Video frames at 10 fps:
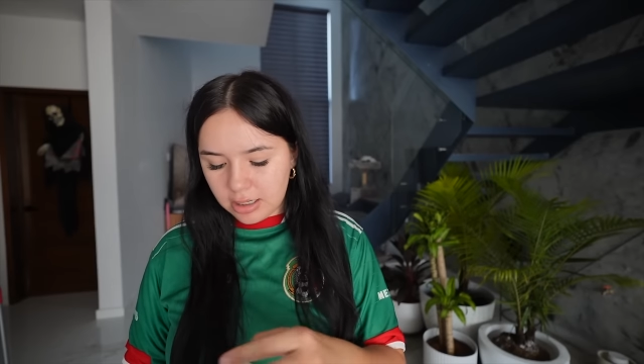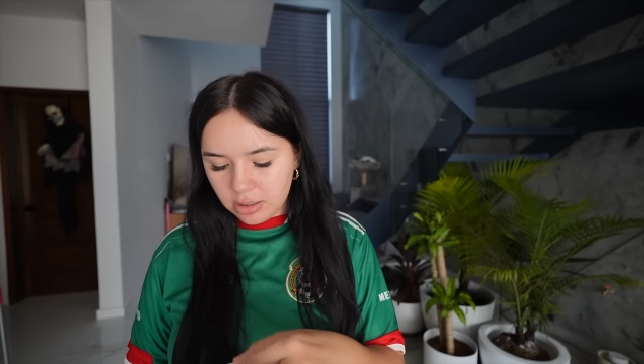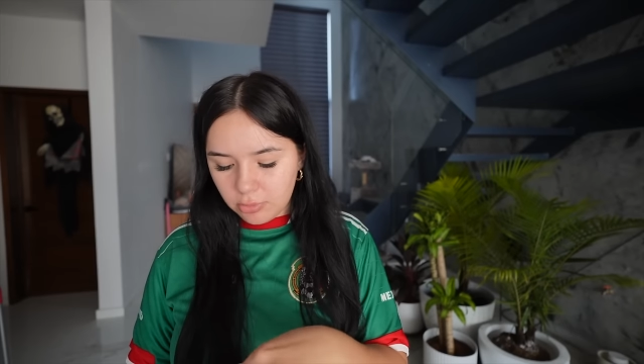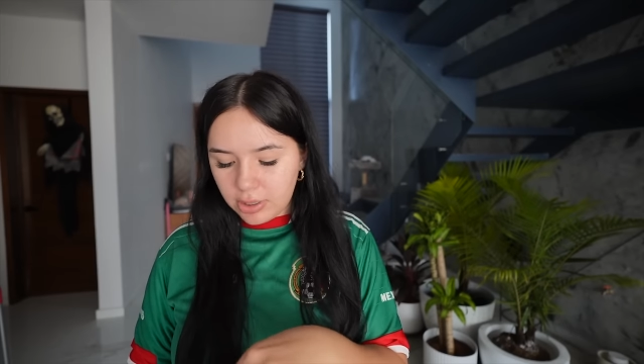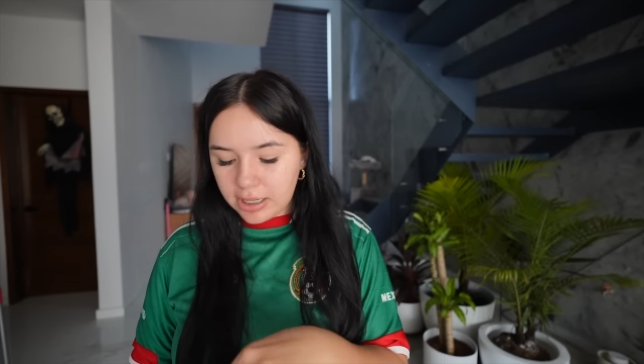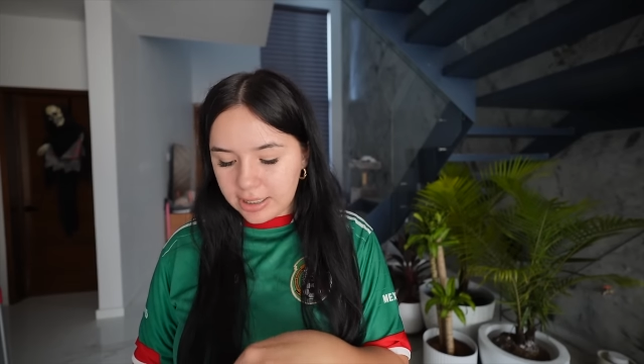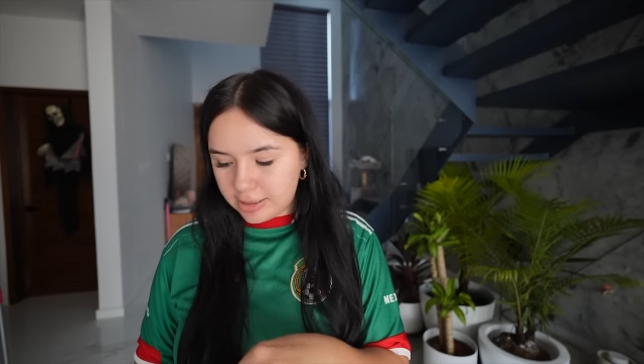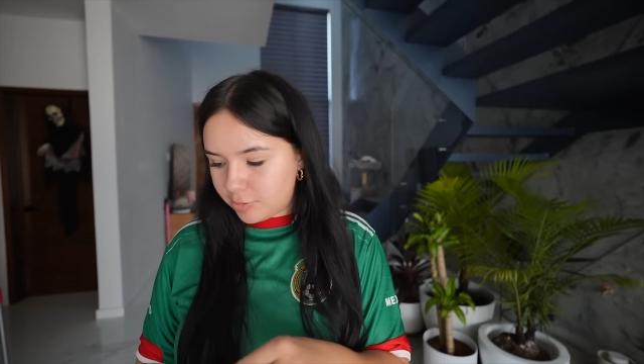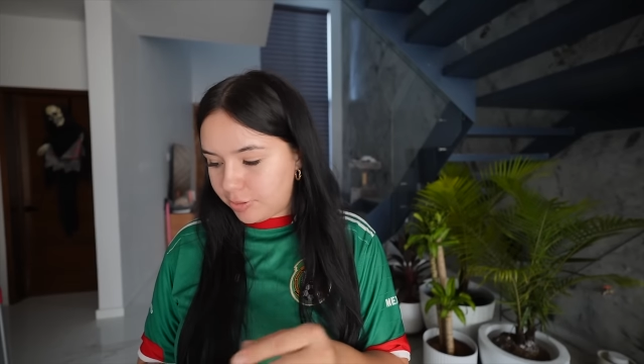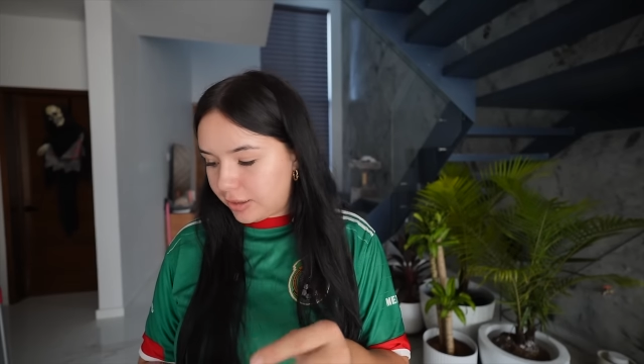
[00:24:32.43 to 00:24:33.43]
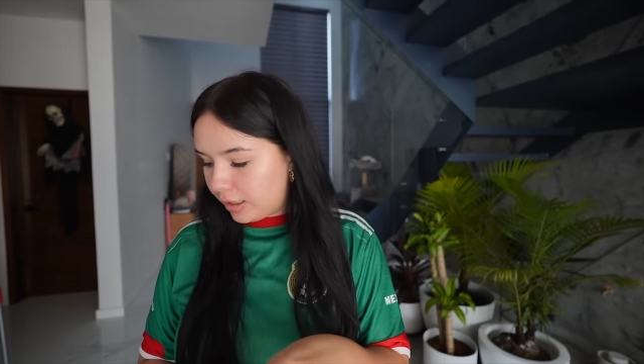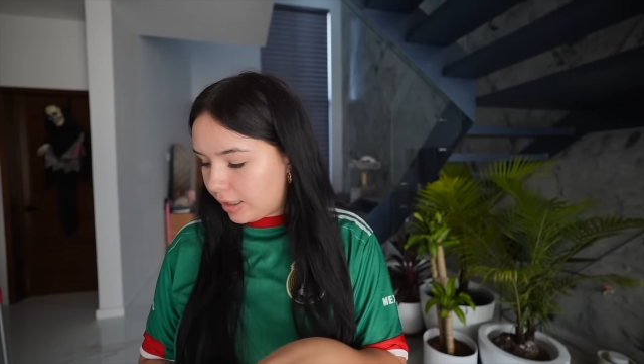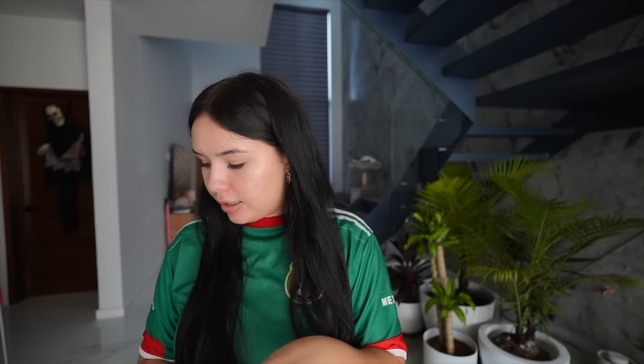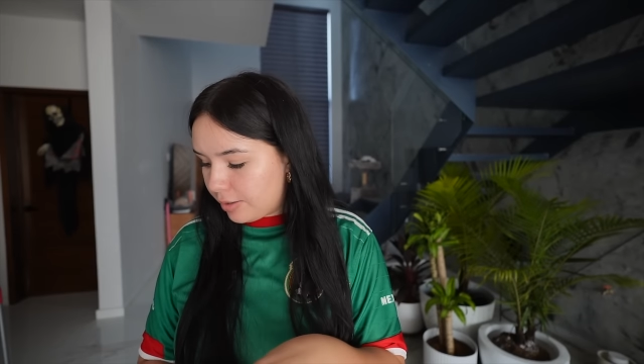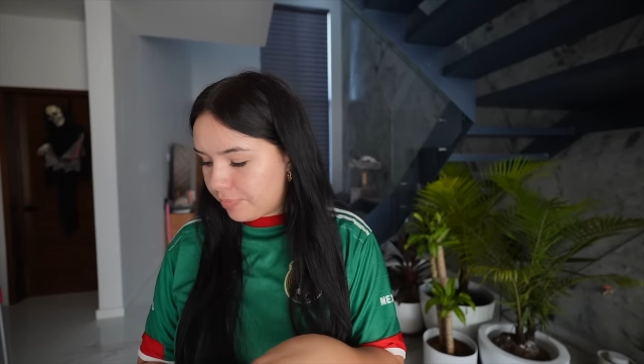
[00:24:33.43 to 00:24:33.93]
I don't know why I can't speak
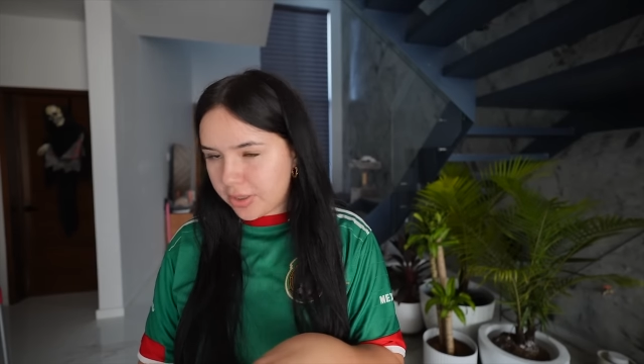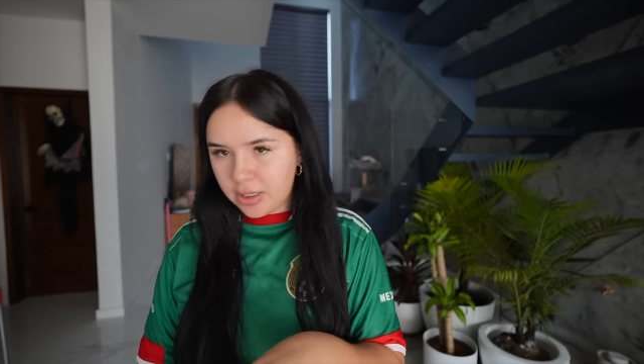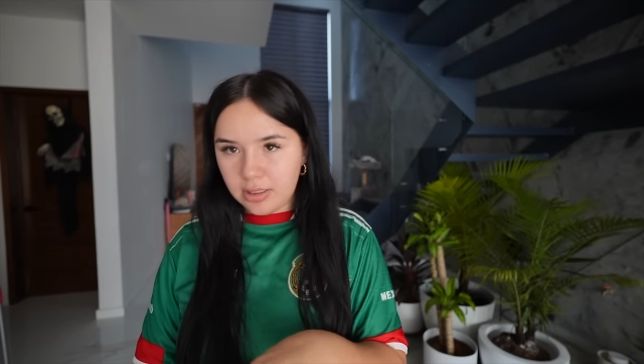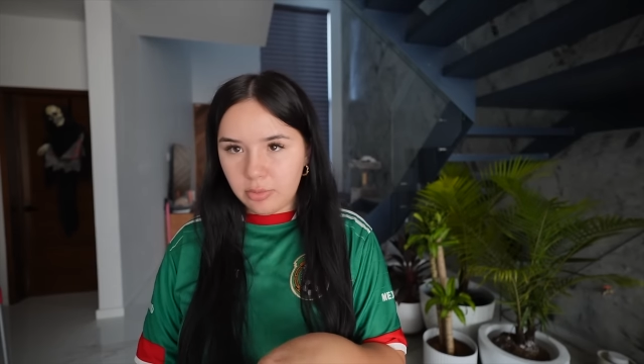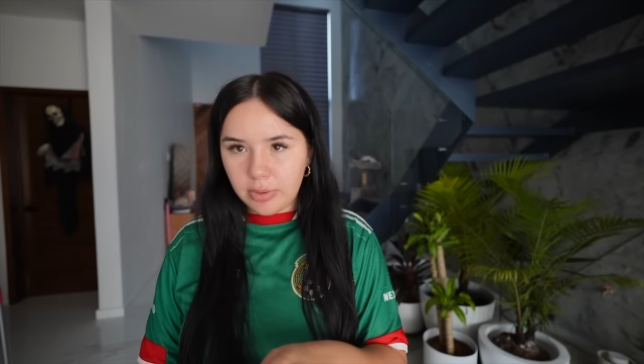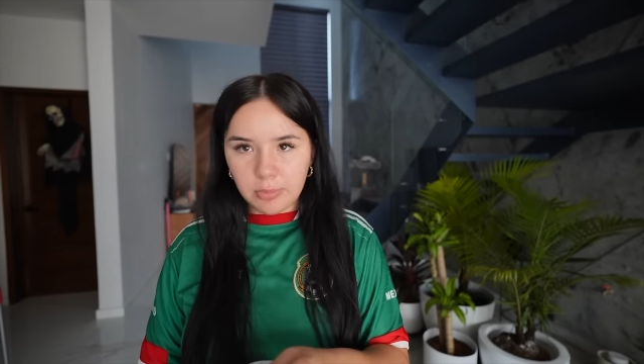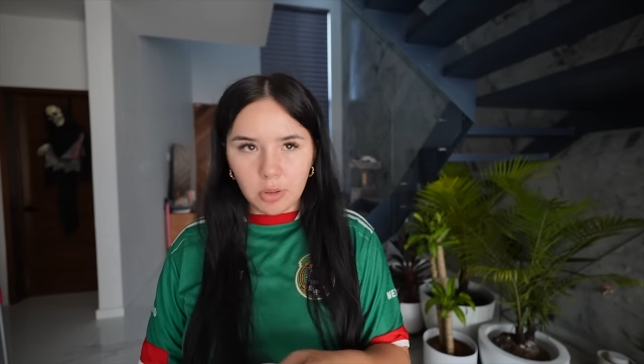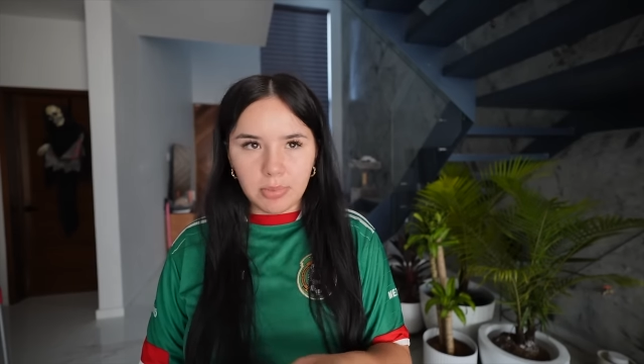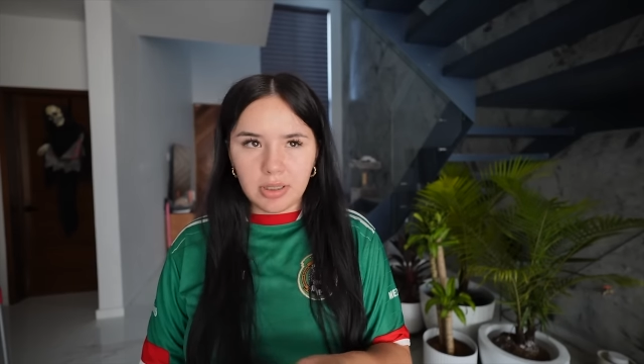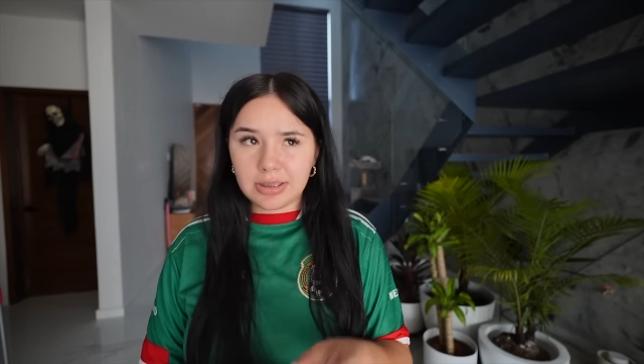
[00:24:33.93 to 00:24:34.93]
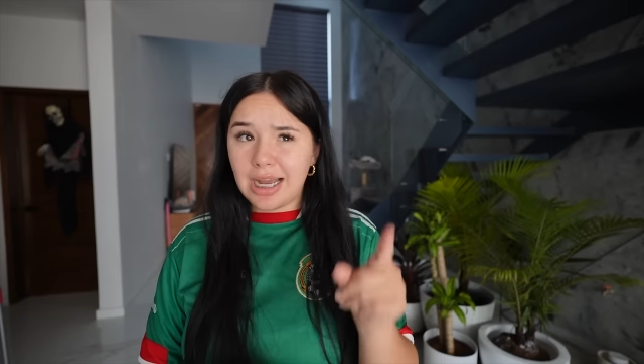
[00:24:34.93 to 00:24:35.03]
lately. I need to read more books.